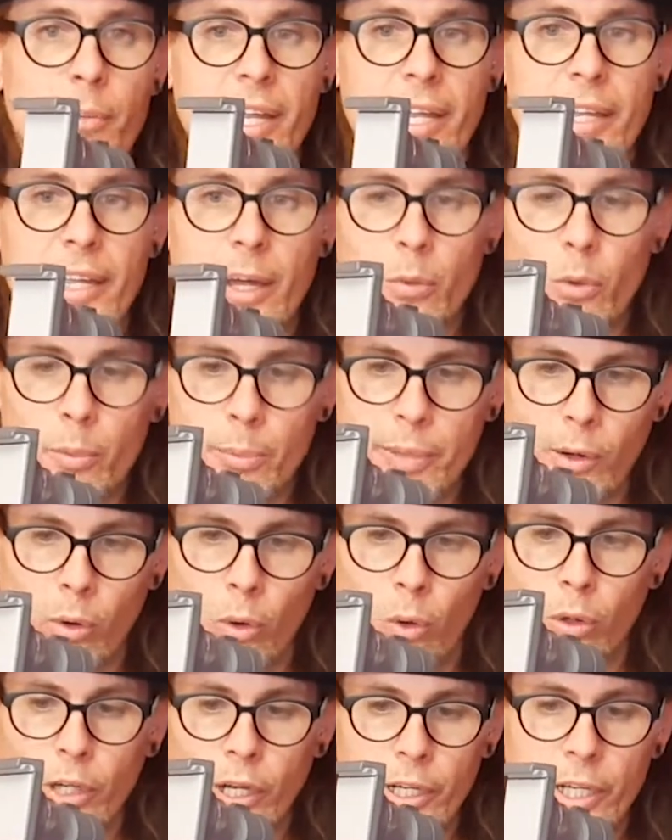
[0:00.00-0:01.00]
That would be all
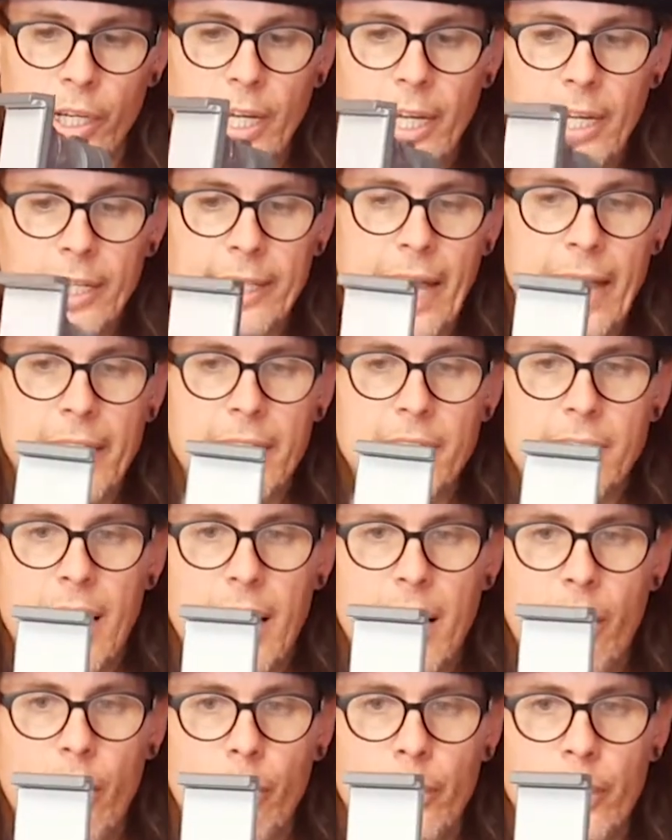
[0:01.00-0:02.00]
good. That is
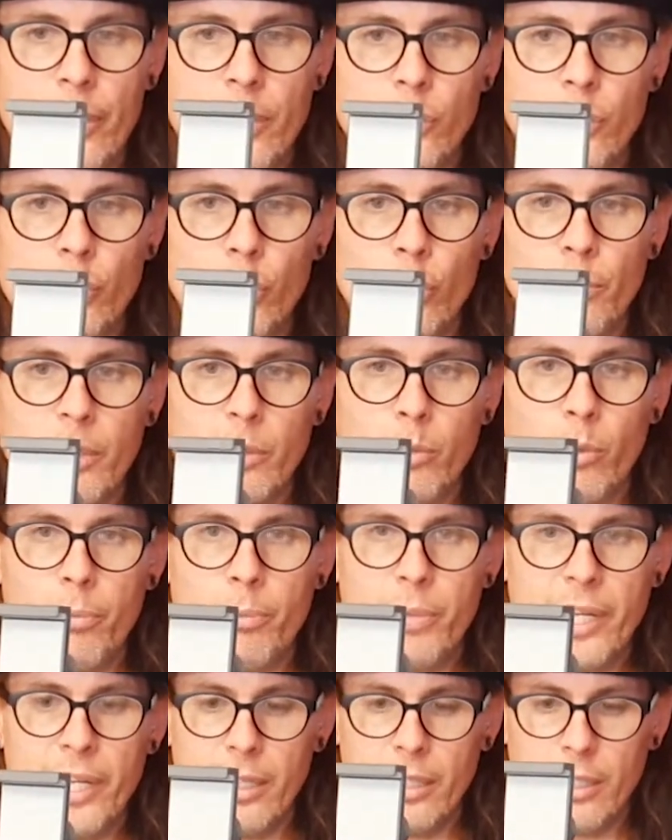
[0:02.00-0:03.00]
how I would assume it would
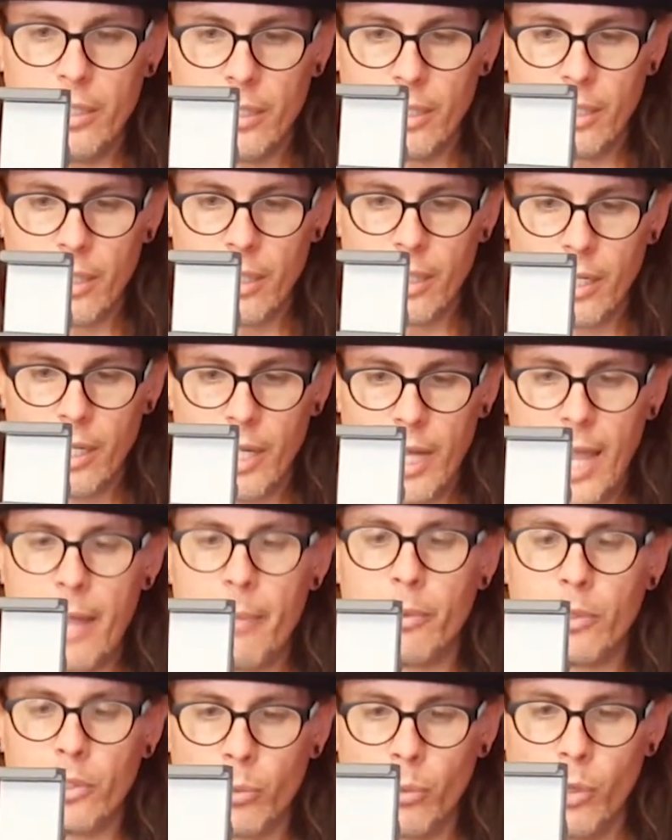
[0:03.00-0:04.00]
be able
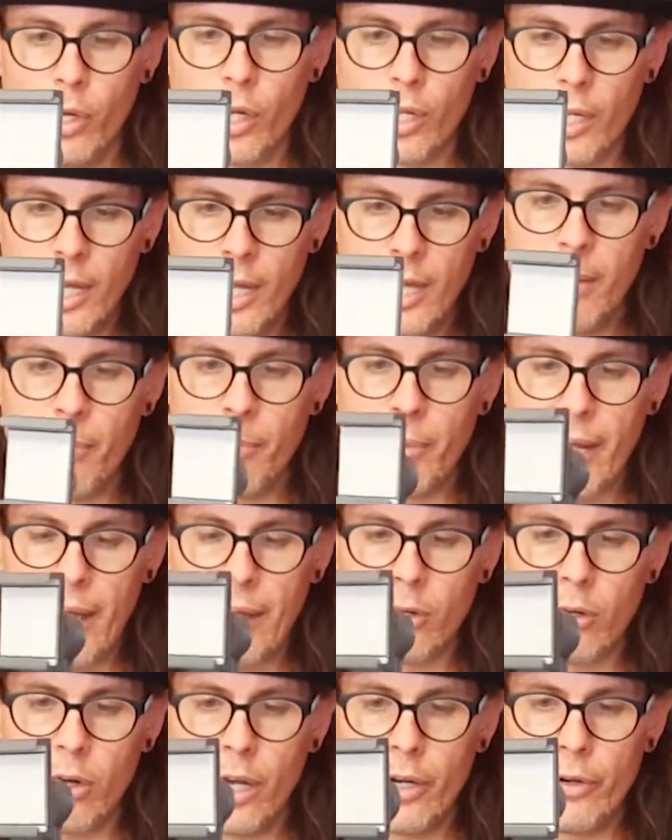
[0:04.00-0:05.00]
to work. But I
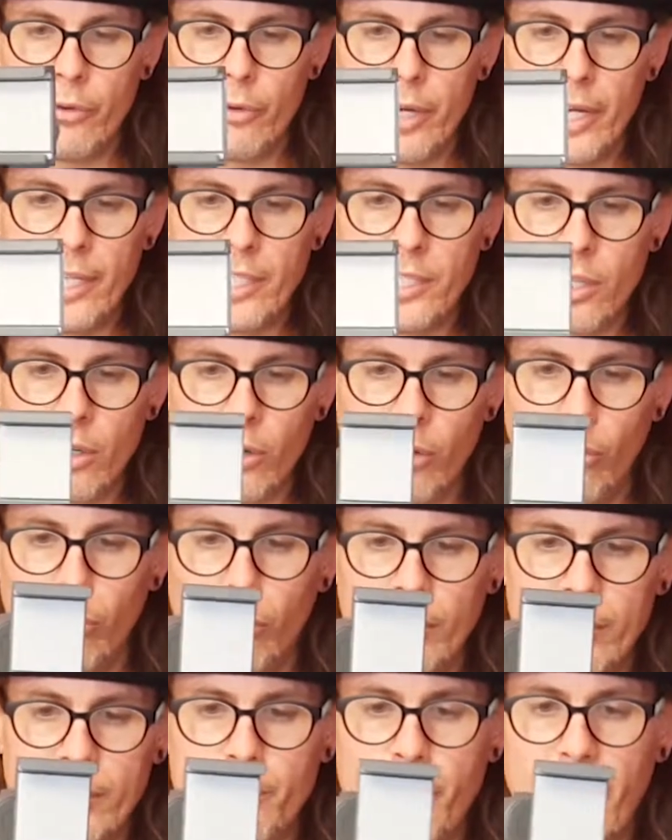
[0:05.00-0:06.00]
can't reach all
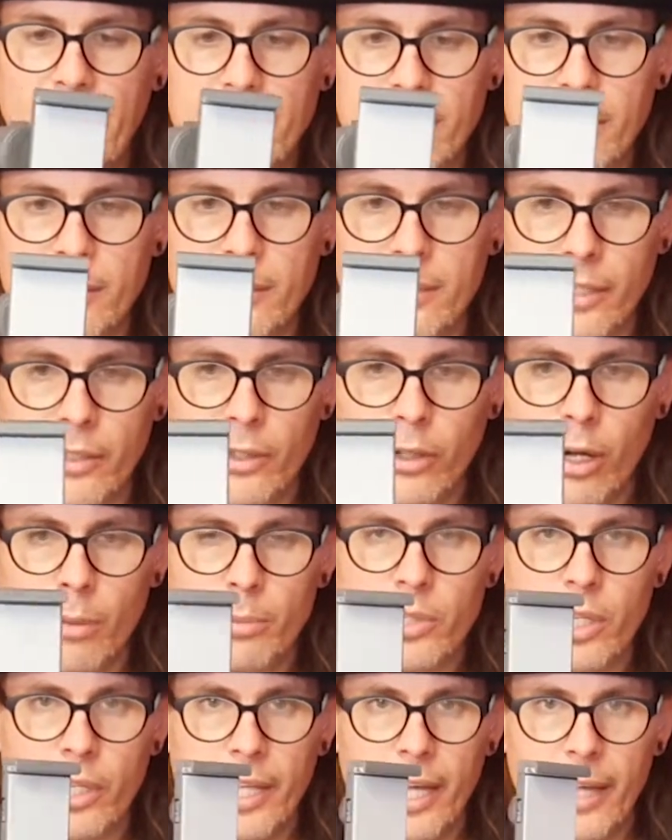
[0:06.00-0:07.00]
these buttons and knobs on
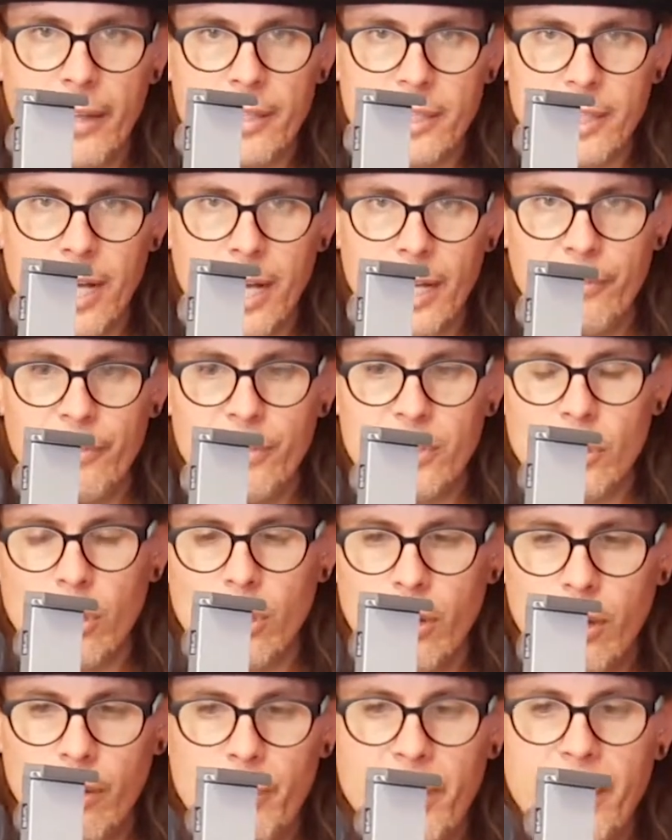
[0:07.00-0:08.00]
the other side if it's
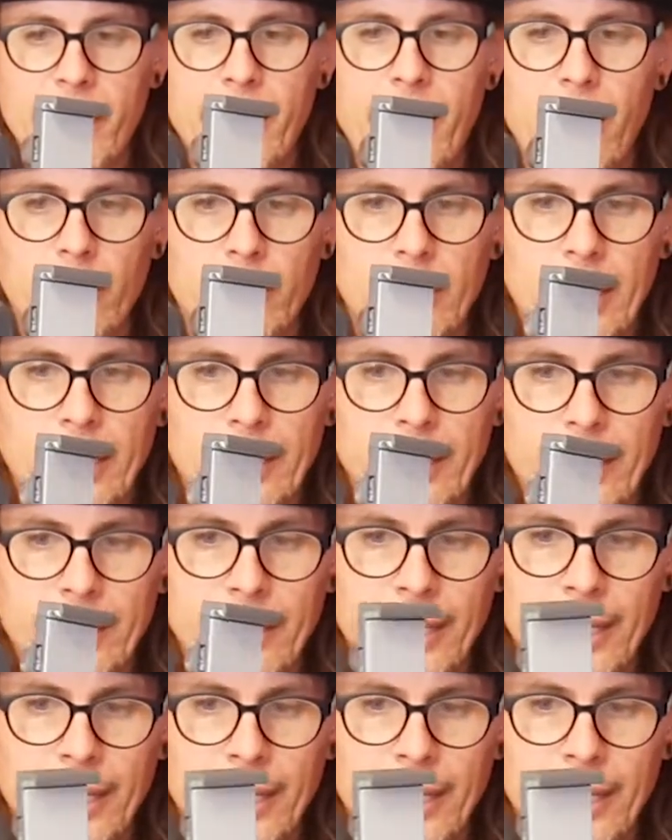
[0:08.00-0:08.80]
being held like that.